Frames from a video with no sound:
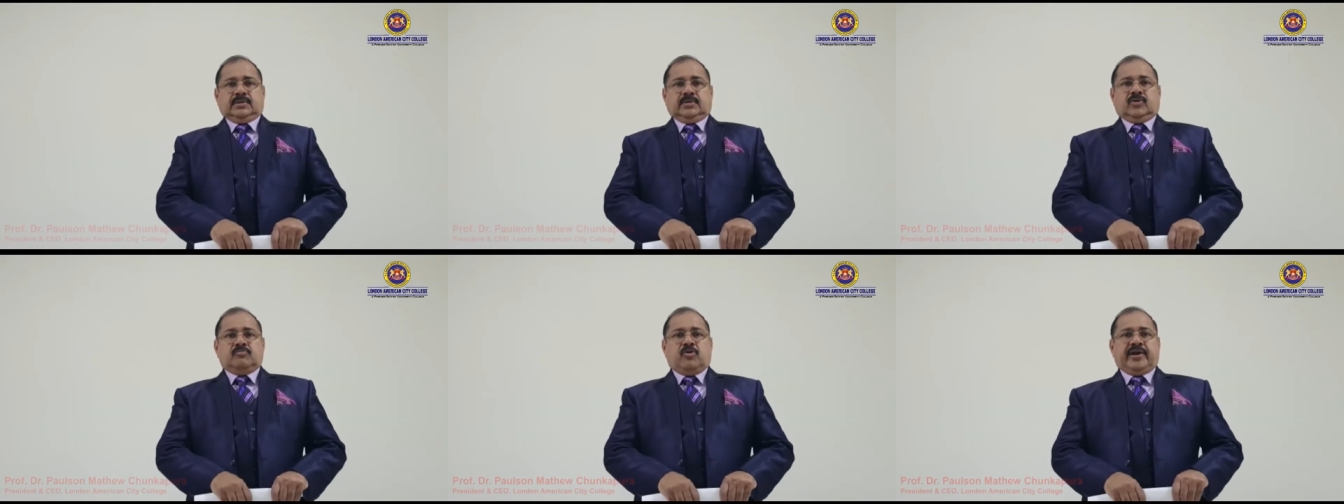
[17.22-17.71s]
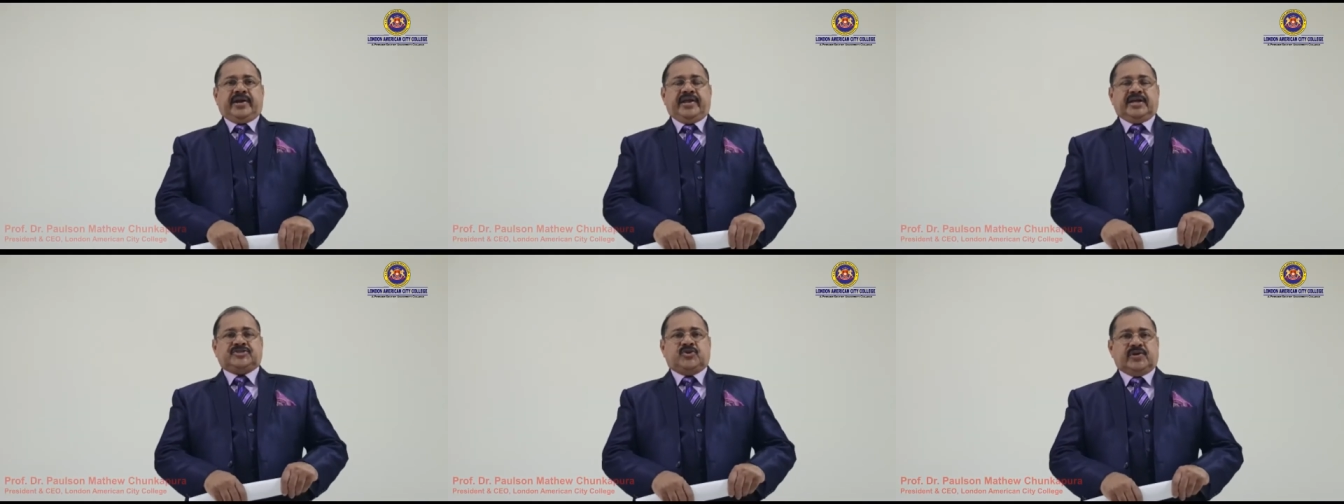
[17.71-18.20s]
Good morning,
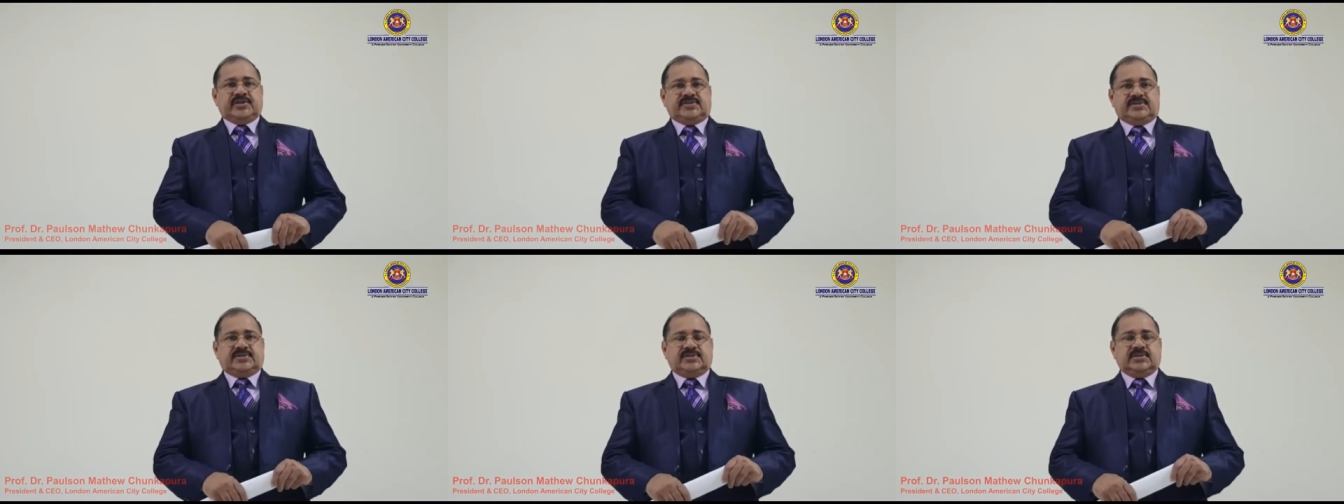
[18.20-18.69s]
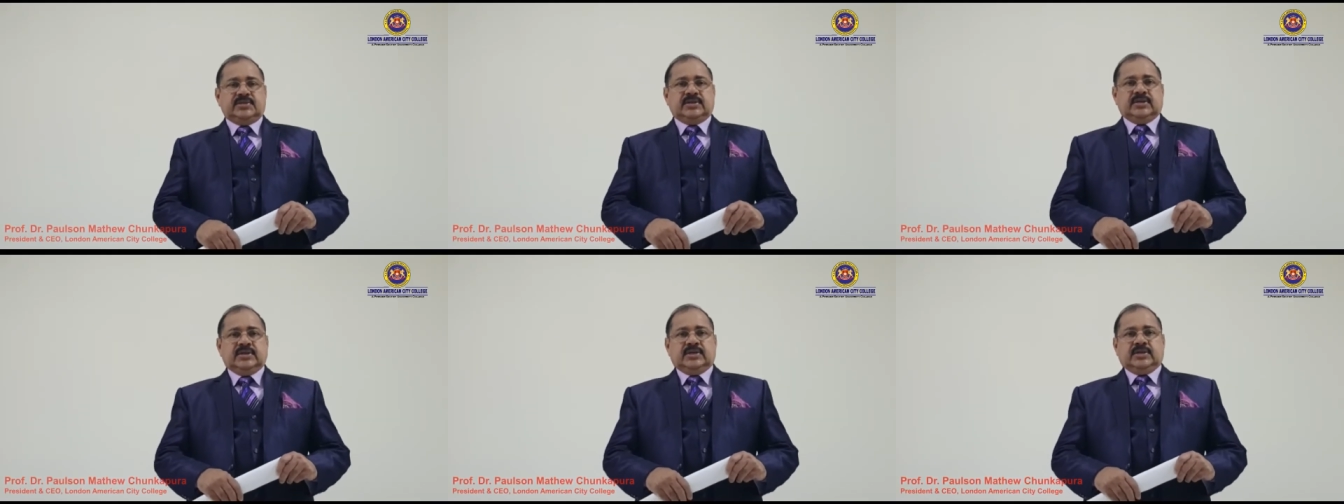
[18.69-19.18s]
dear students.
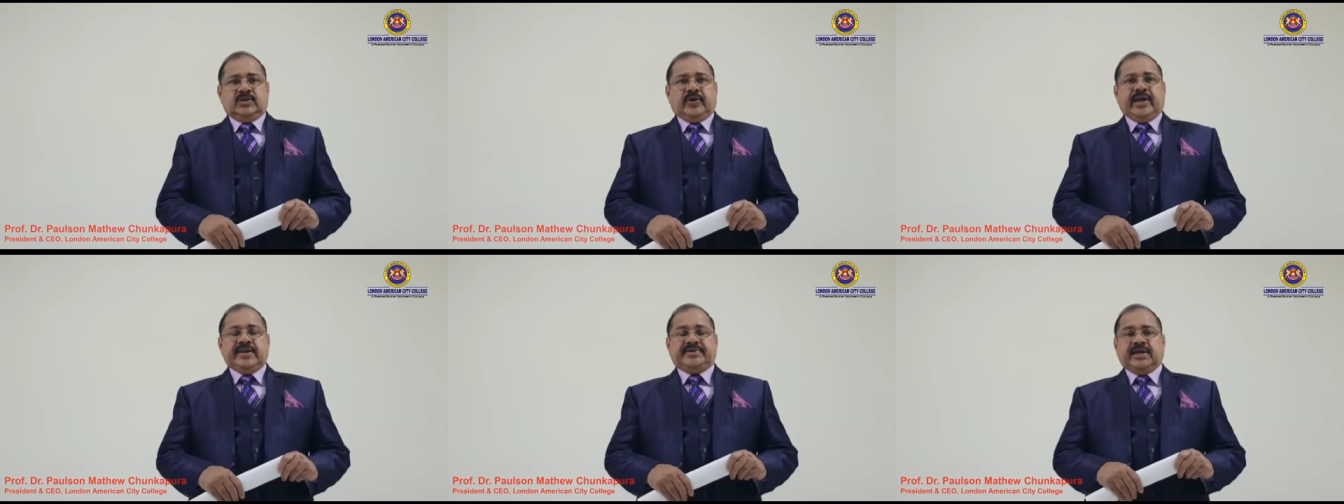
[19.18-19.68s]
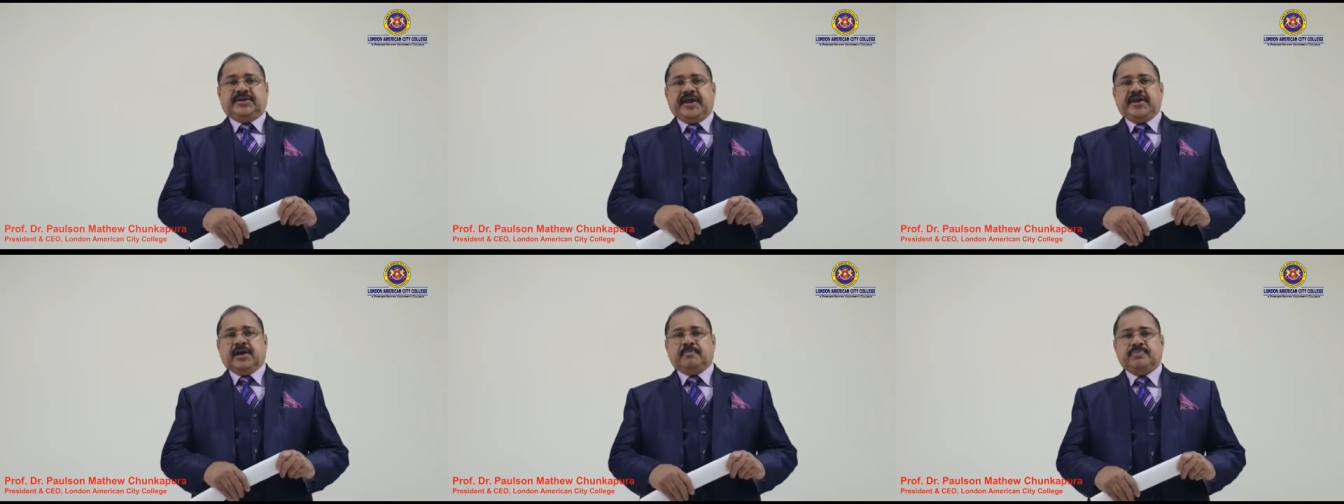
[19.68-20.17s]
Today I shall
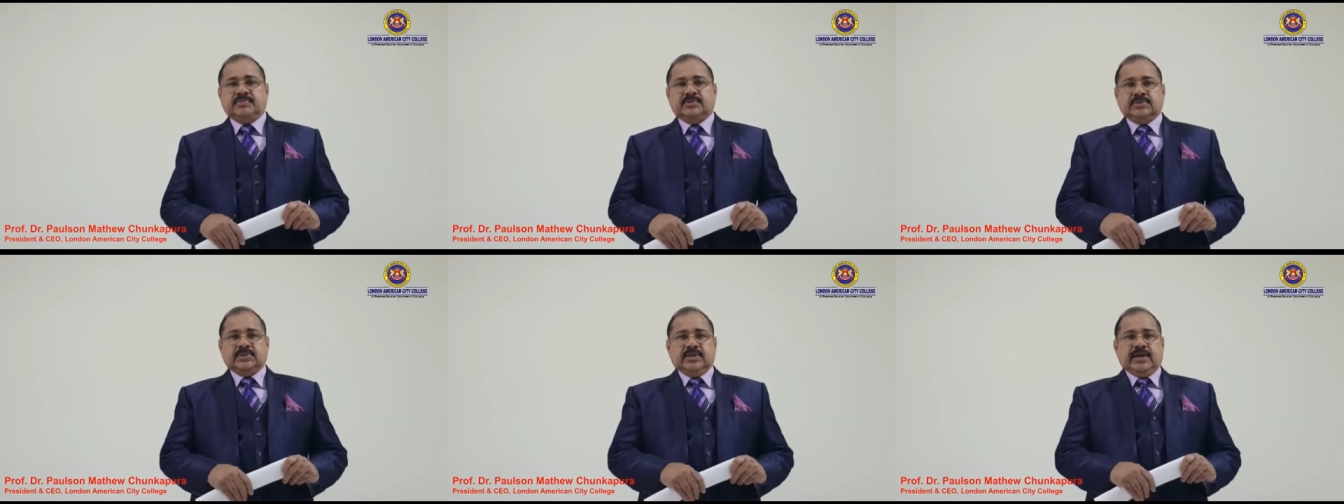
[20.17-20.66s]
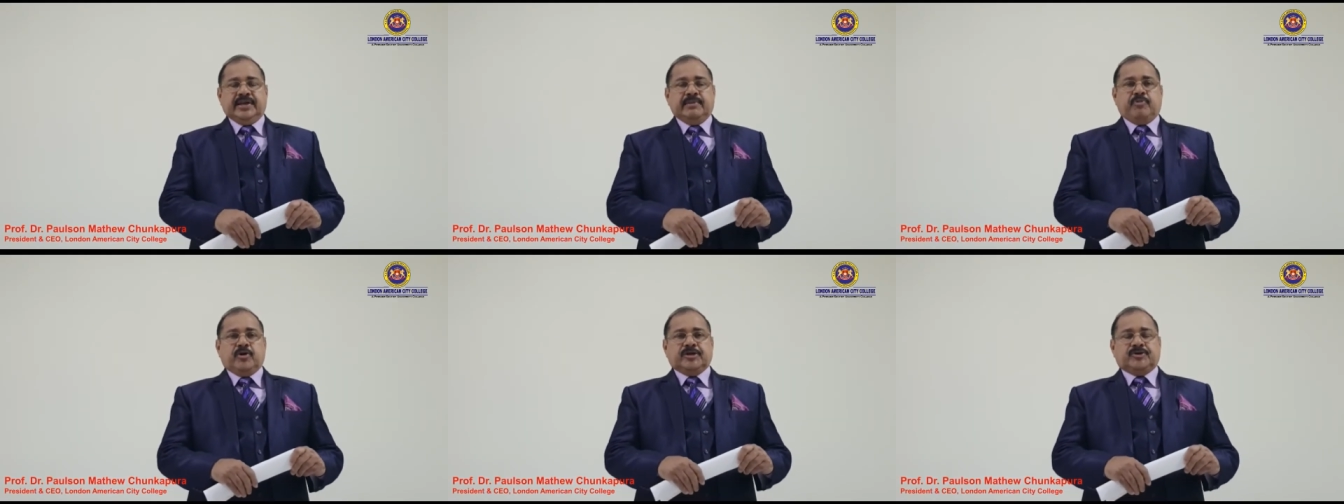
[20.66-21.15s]
take up an
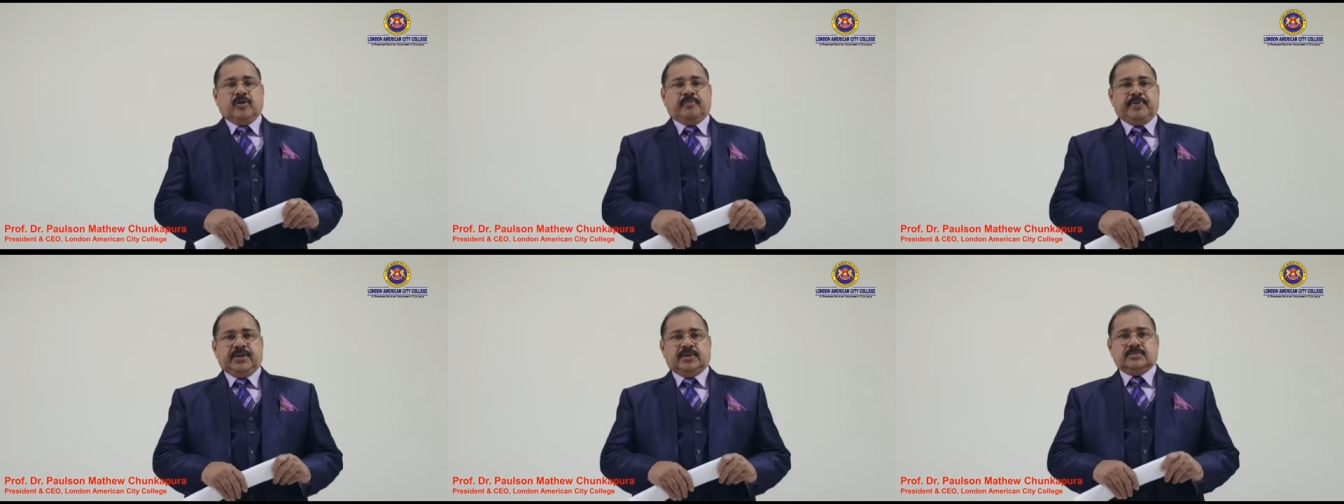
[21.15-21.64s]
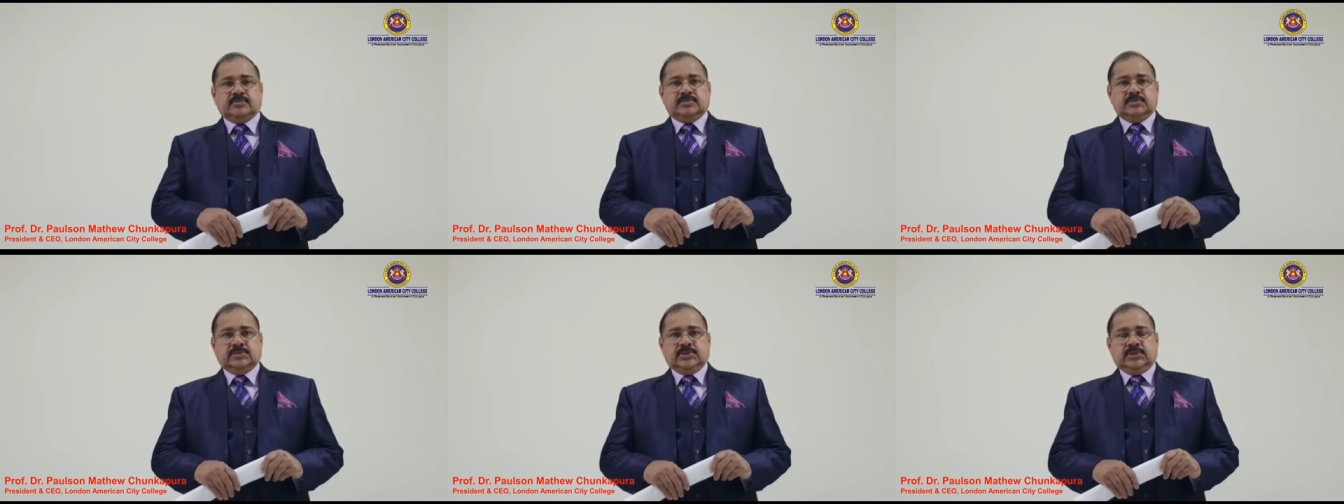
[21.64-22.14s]
important topic,
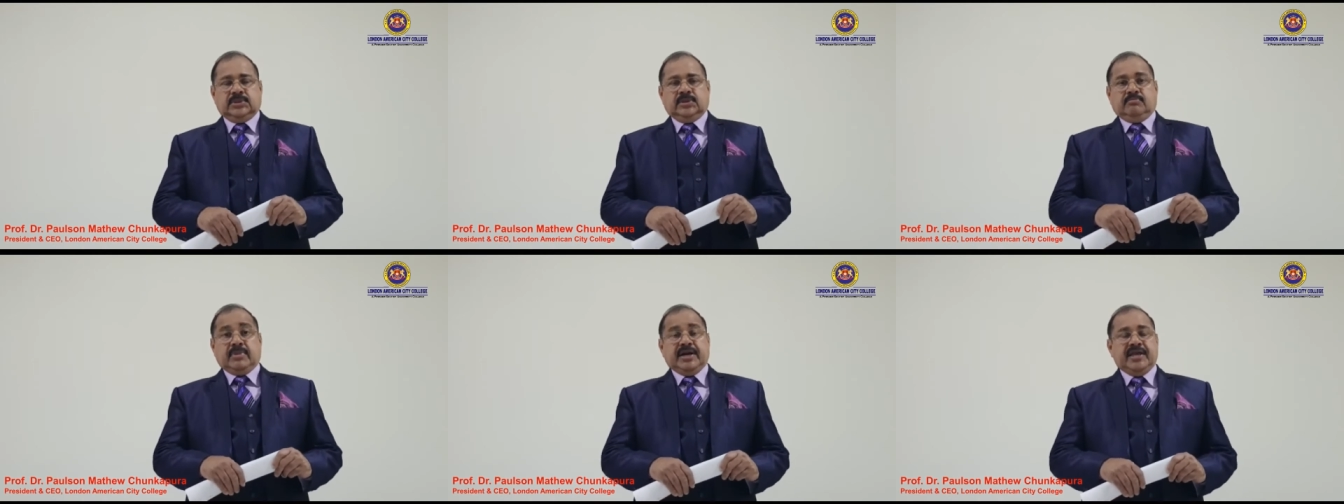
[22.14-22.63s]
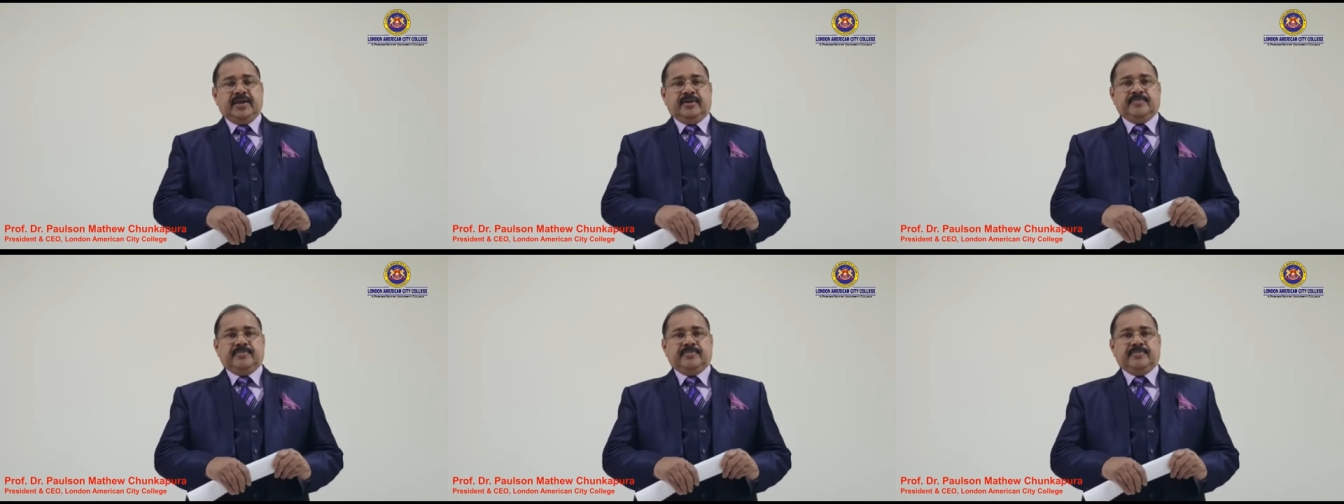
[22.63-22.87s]
money.